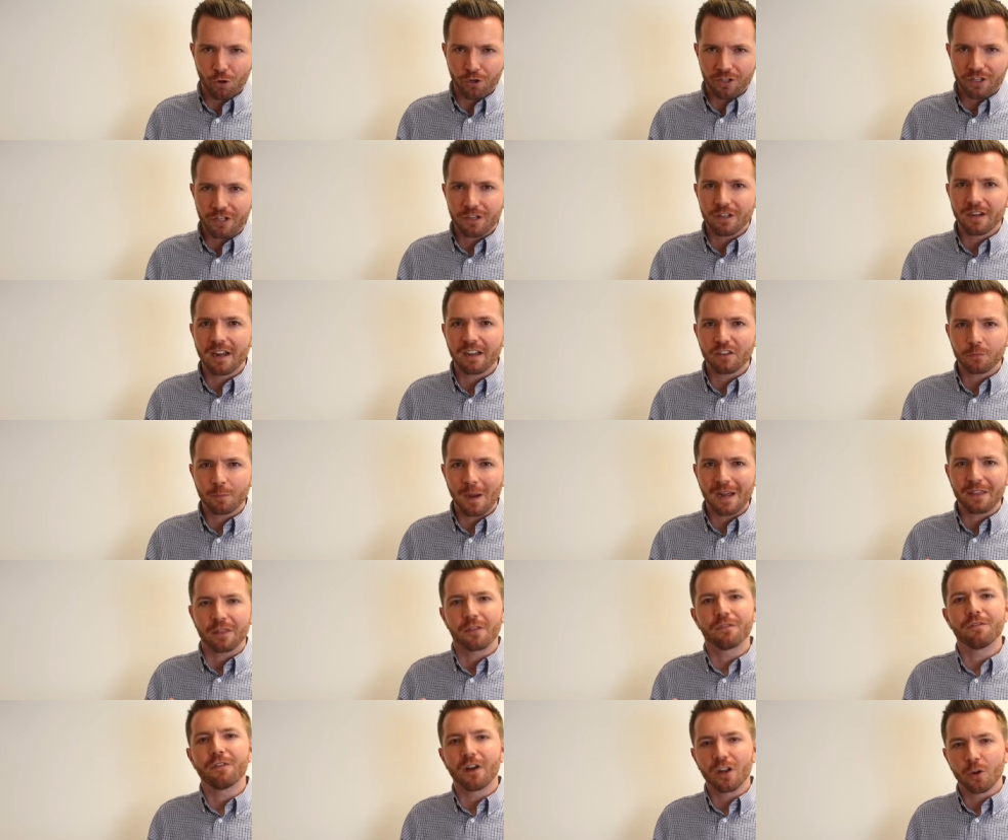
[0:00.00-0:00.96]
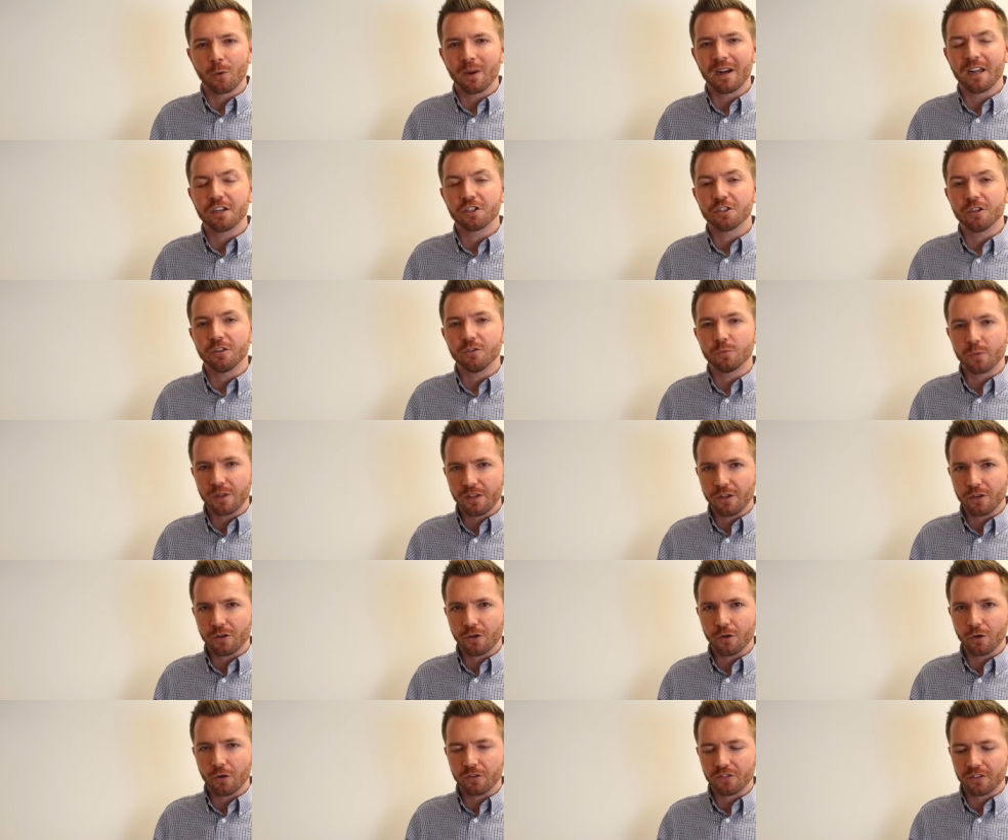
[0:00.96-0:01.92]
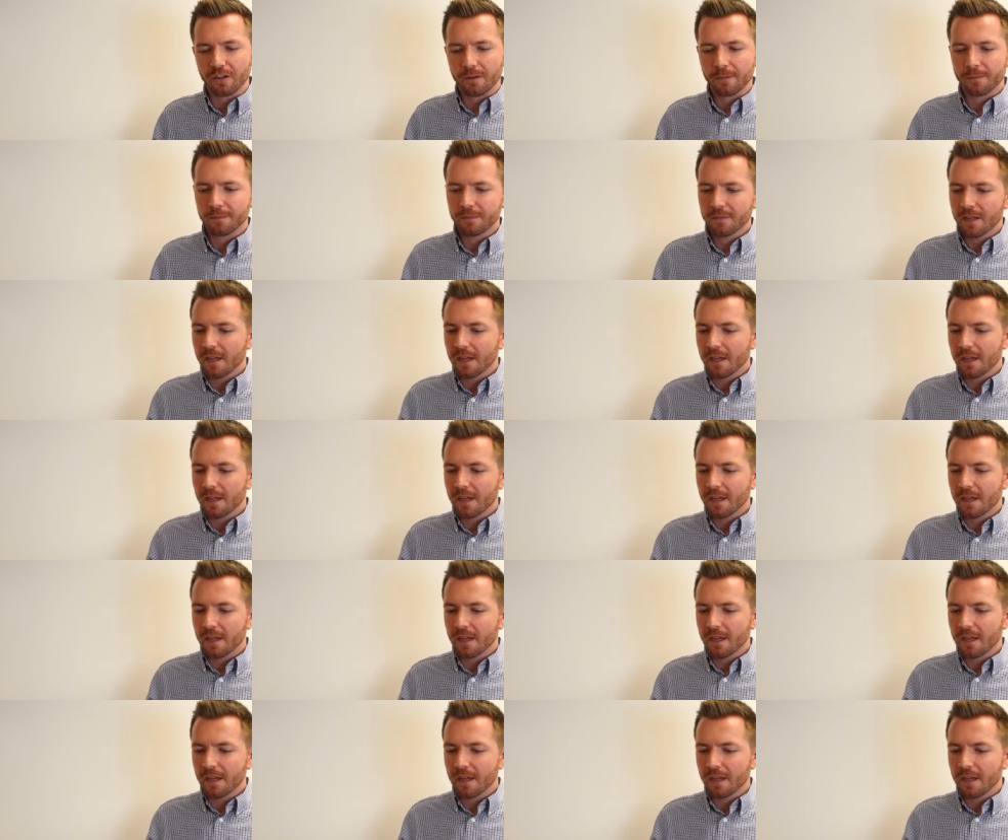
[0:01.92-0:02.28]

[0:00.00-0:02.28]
order, you can expect the following issues with your Corsa.